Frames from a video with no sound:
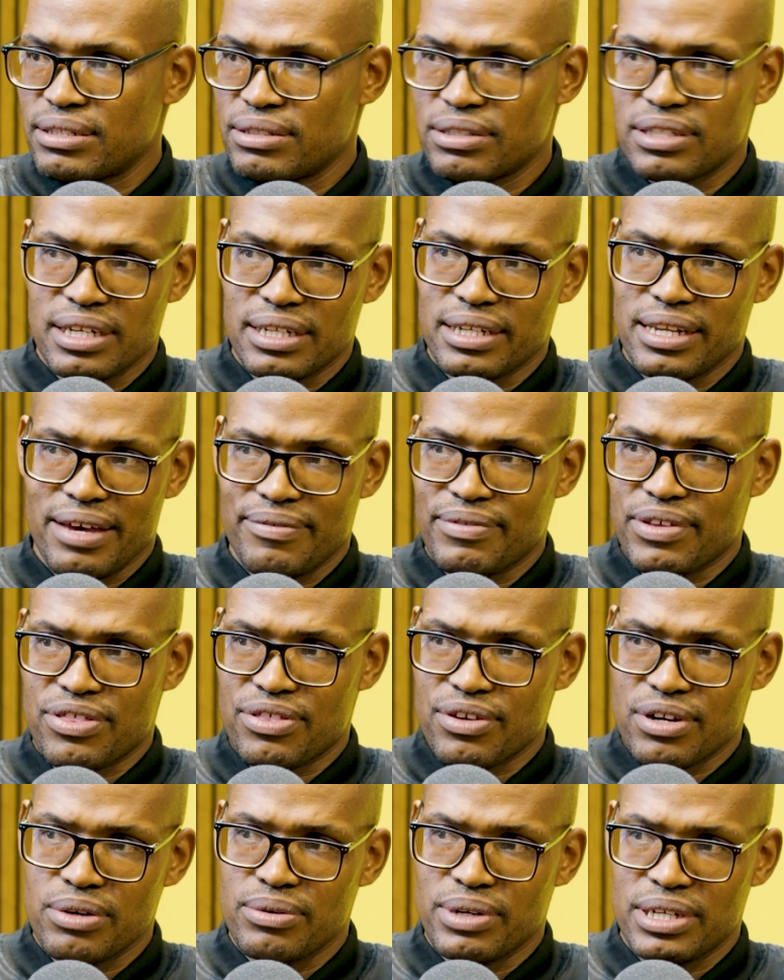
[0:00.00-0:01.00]
You can't have a
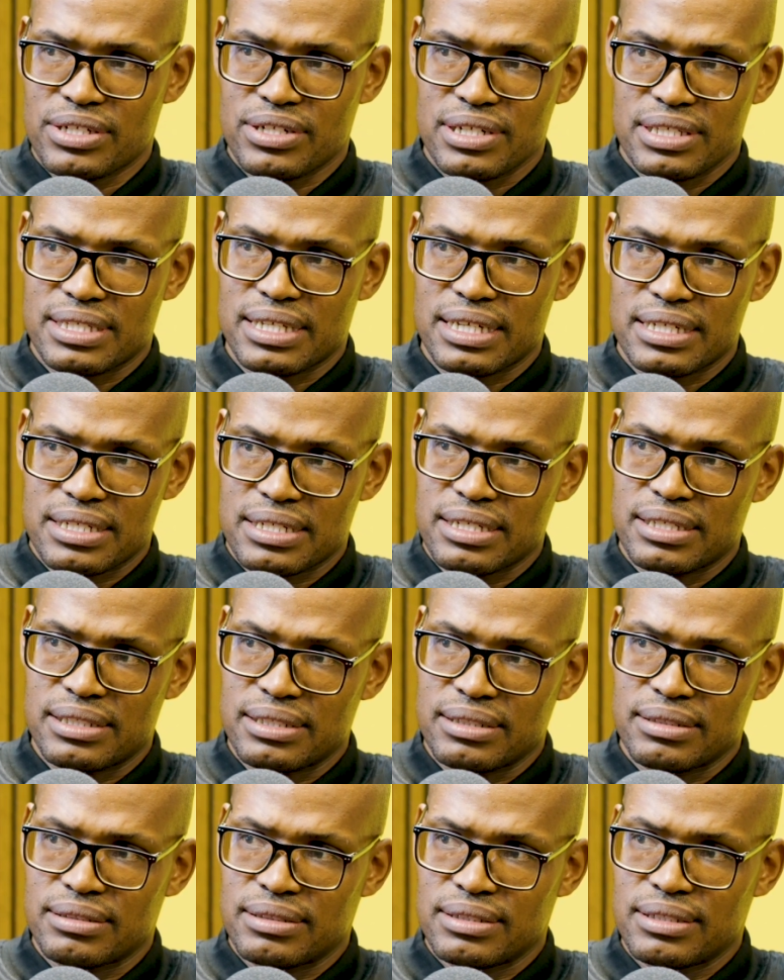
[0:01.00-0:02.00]
three-way
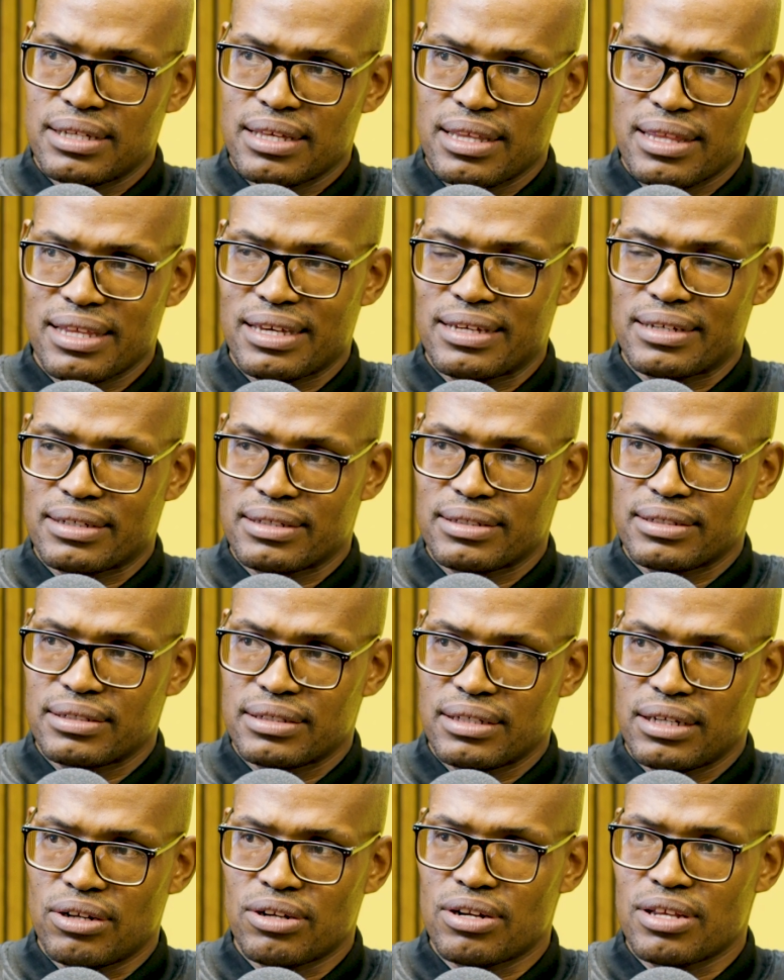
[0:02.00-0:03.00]
transactional thing.
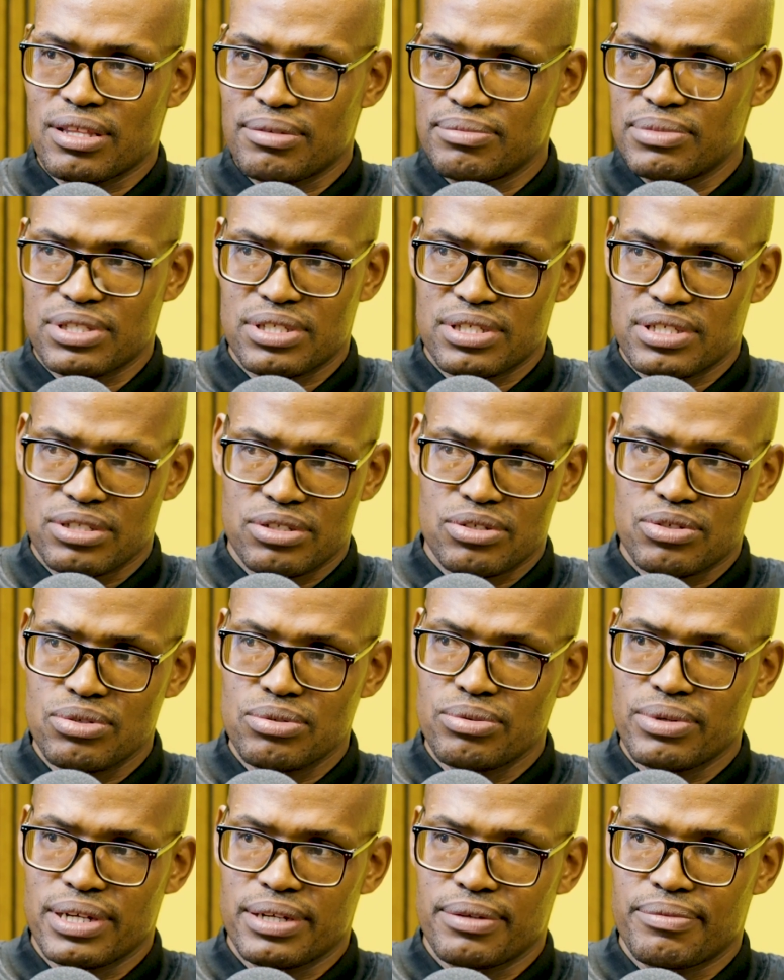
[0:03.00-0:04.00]
A lot of them is just
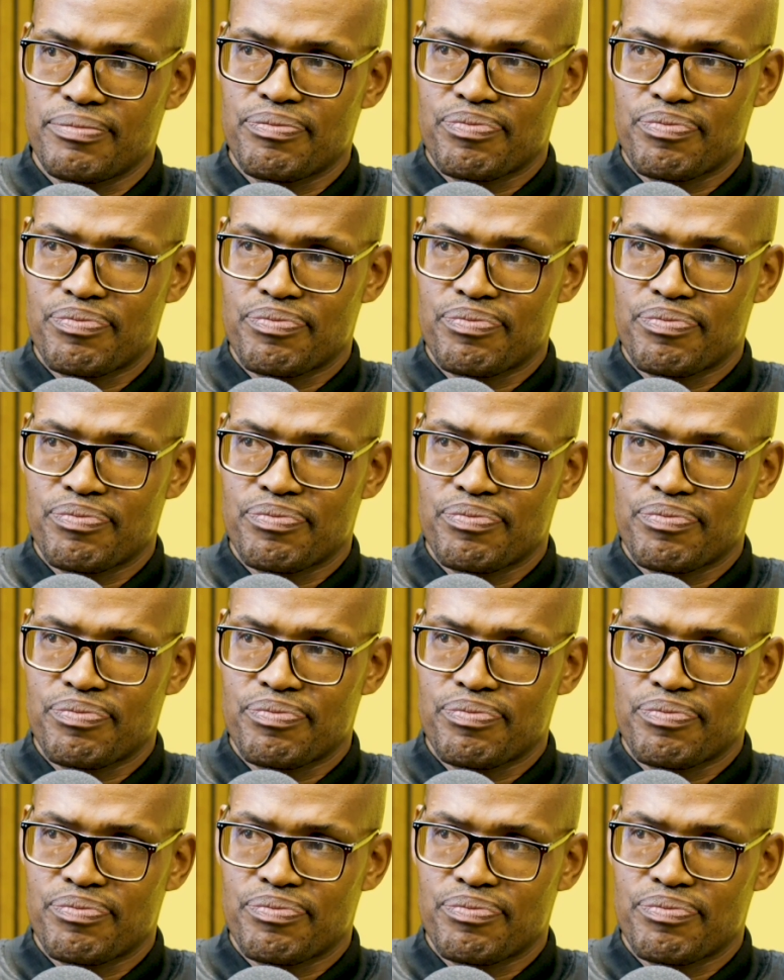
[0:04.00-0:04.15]
two-way.